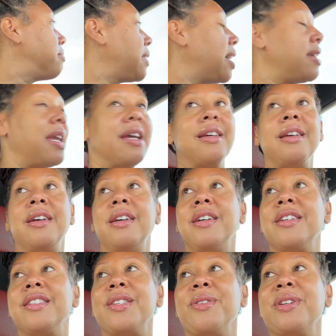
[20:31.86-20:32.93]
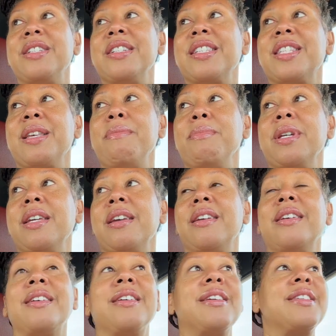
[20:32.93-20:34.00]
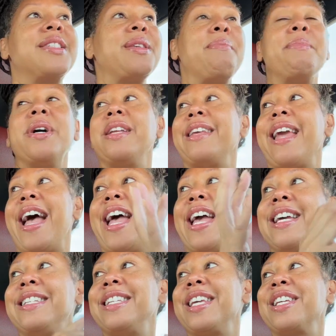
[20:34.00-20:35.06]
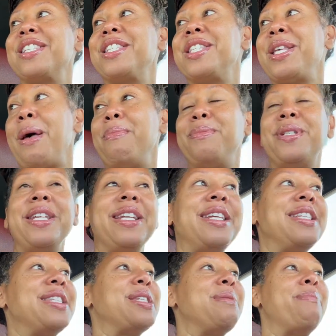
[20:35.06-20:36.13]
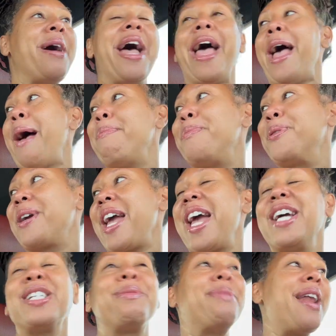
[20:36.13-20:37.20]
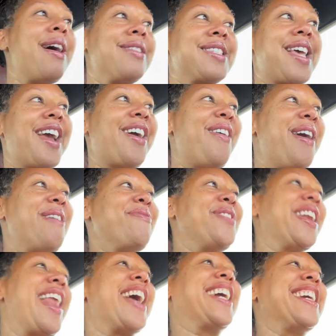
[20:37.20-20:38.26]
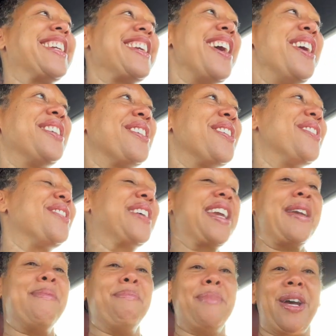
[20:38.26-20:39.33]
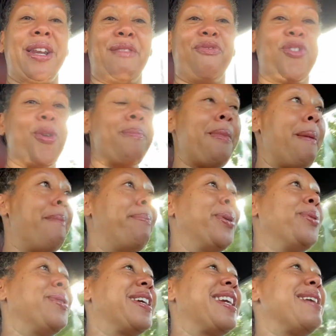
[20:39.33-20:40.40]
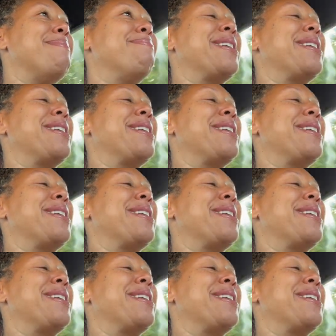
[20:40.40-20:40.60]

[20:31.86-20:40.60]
yeah, so he just sent me some money. I had to accept it into my Apple Cash, but I was like, oh, I feel like a young girl getting money from my boo to get my